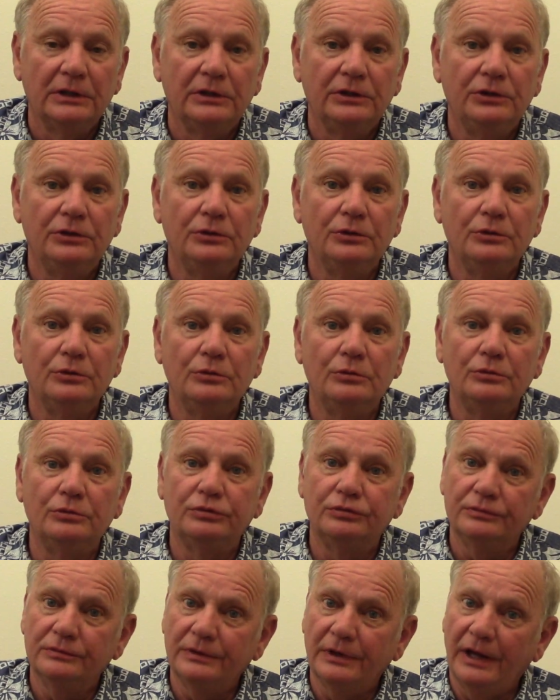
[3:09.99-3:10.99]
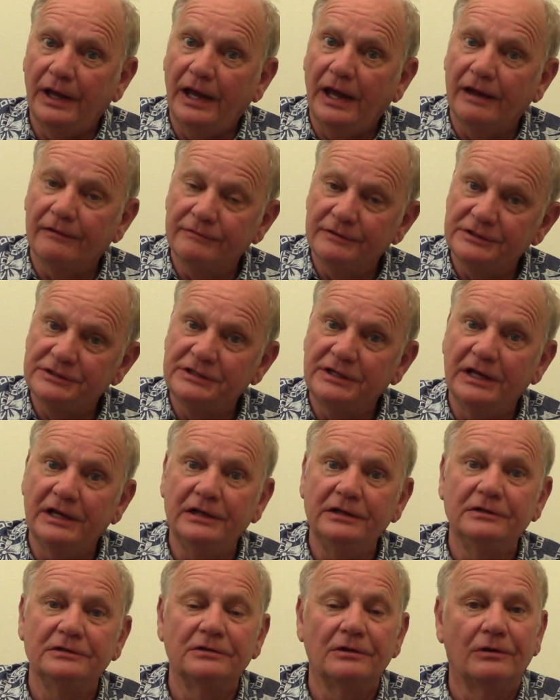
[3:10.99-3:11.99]
You have the
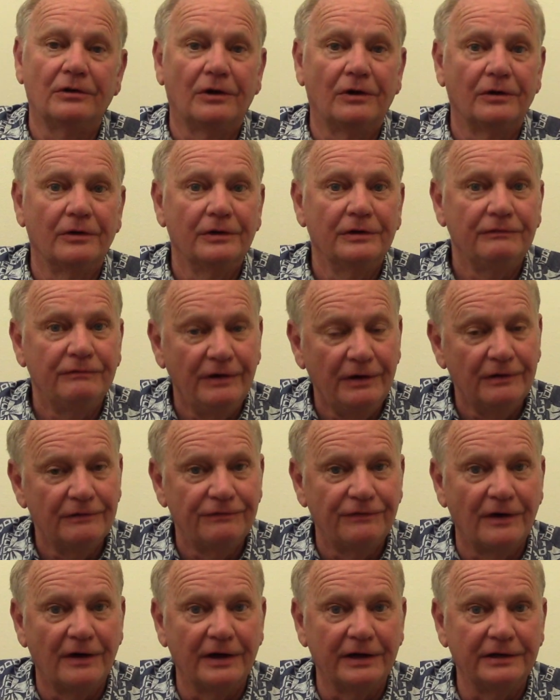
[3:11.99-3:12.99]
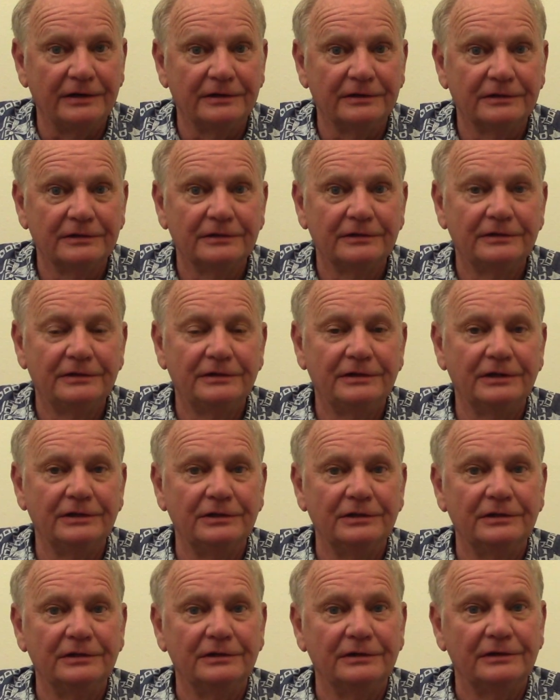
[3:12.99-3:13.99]
state already verifying
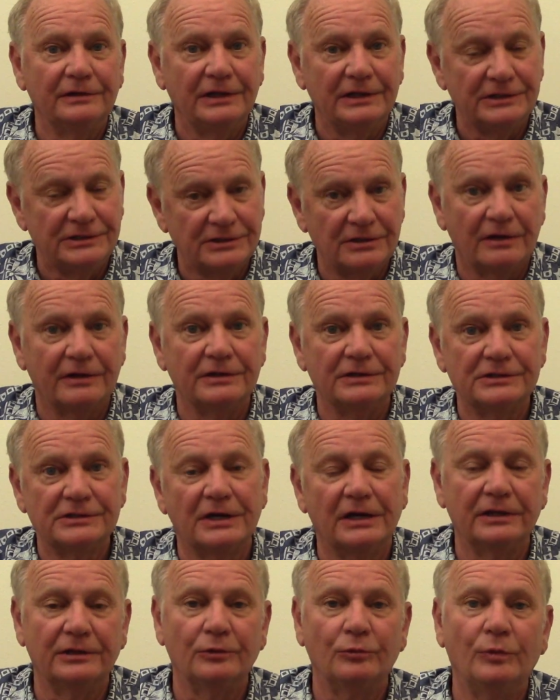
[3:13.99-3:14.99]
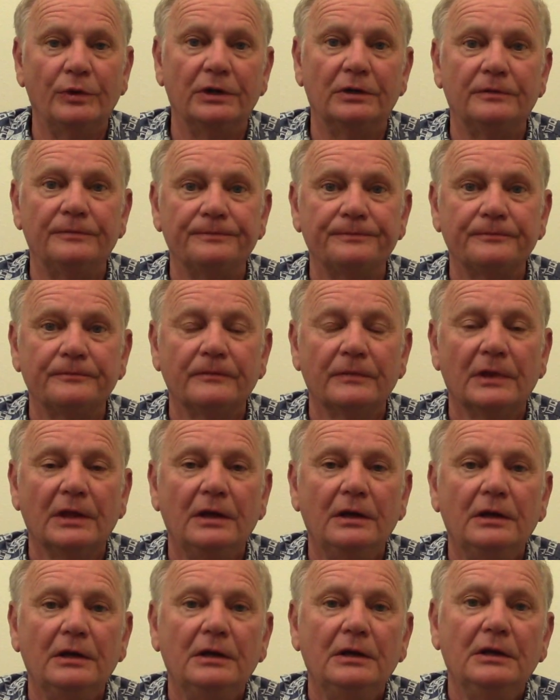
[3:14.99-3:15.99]
that they saw you sign the will.
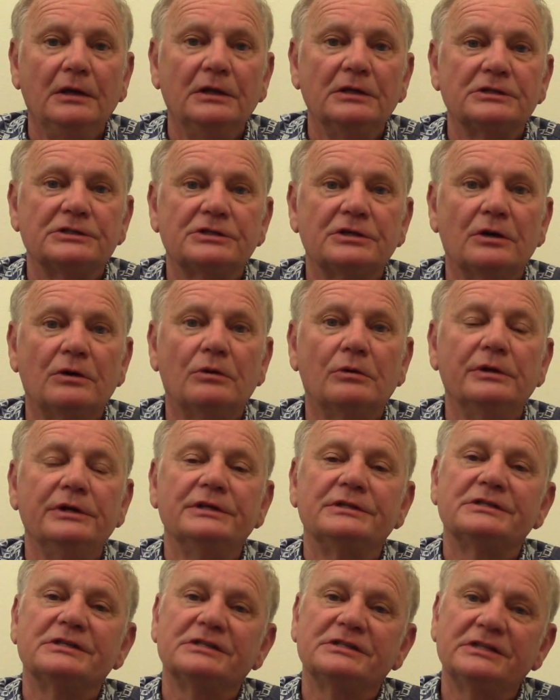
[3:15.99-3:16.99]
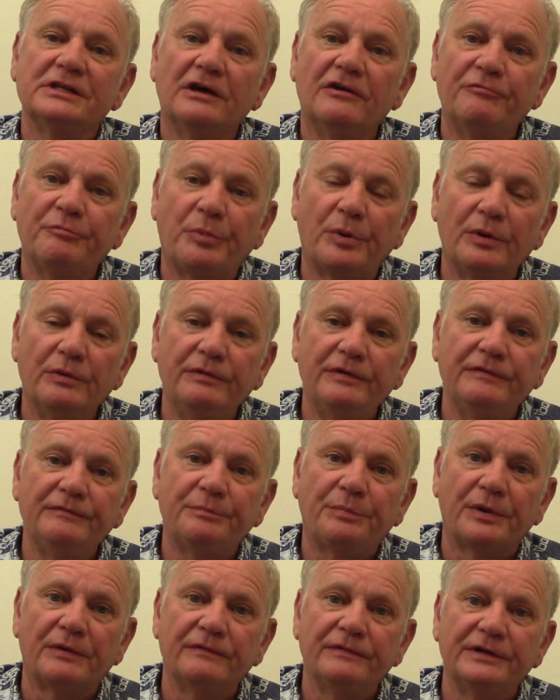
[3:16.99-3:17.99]
So it's a self
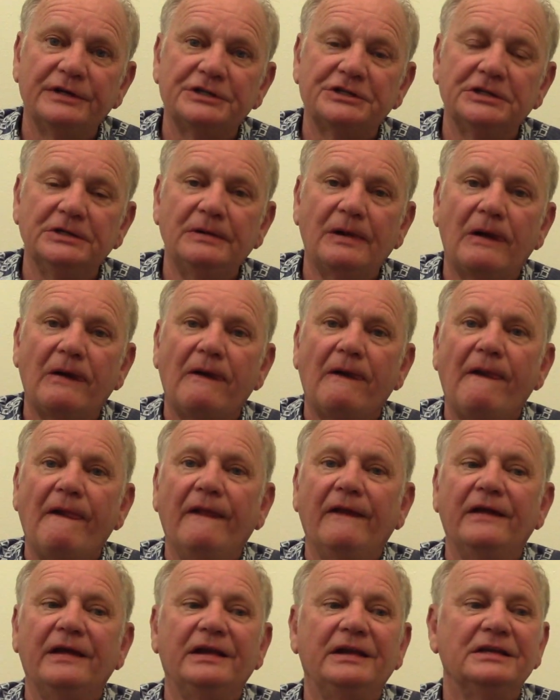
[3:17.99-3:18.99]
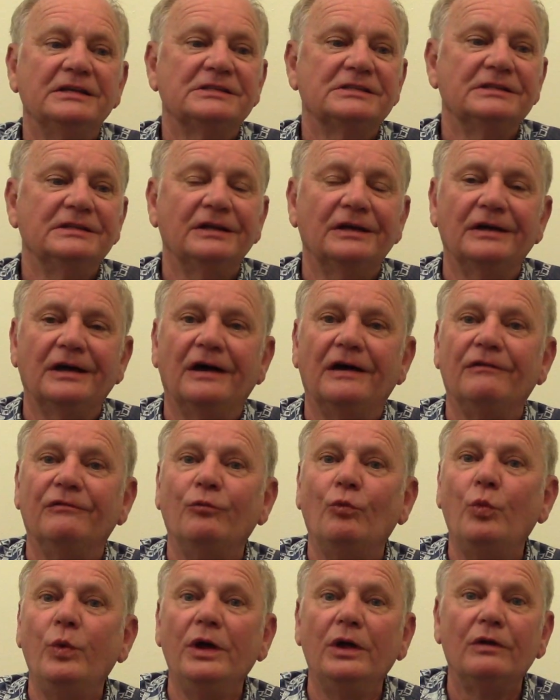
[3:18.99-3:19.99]
proving provision. It isn't a
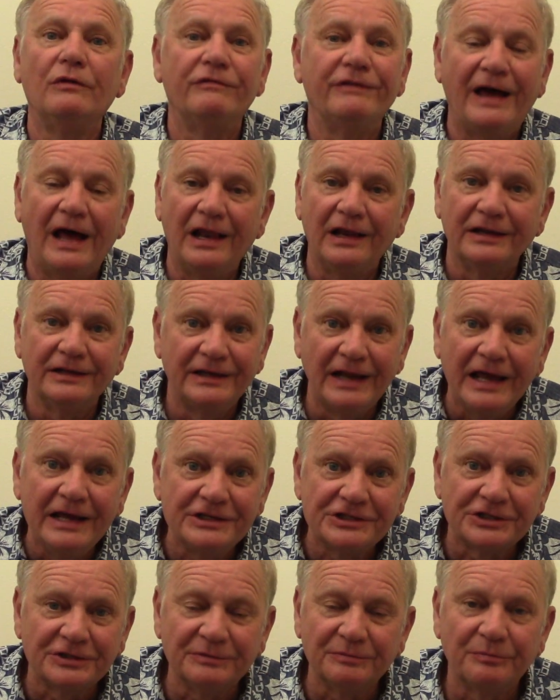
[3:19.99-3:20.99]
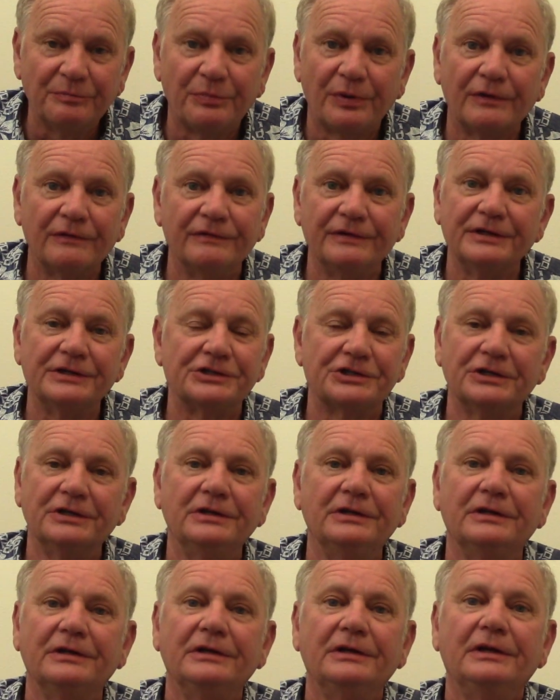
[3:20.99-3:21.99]
will validation
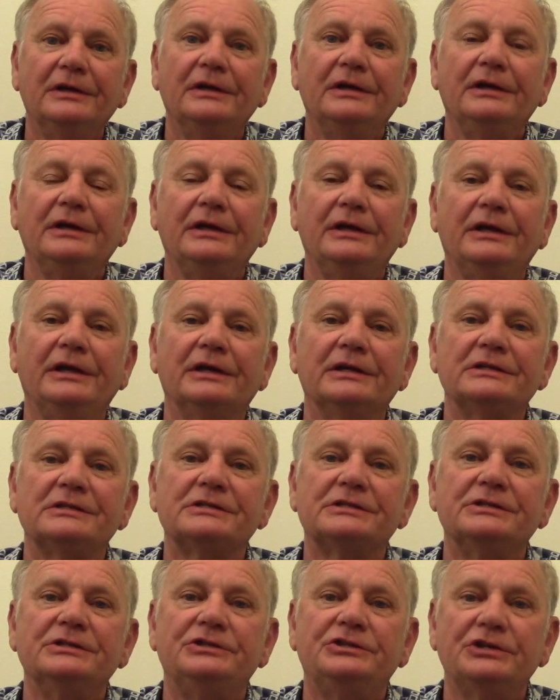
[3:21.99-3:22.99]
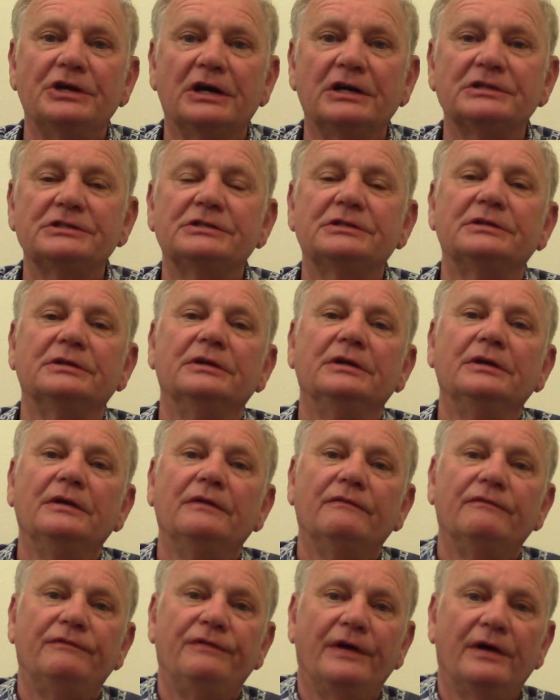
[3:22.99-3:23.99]
provision, it's just
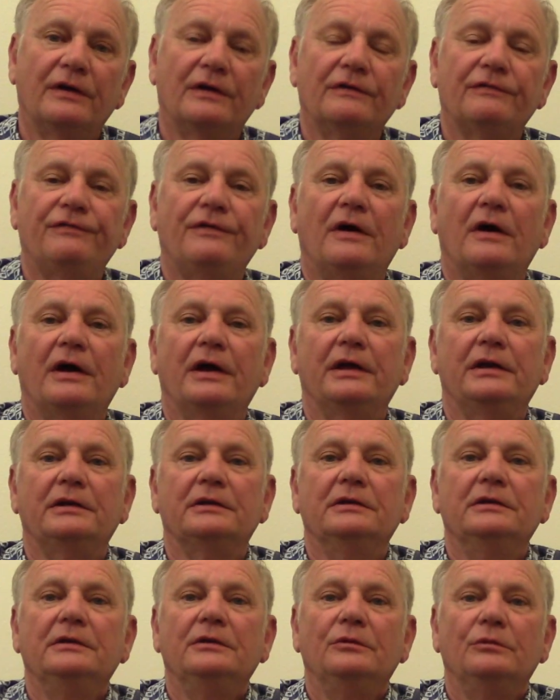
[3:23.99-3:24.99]
verifying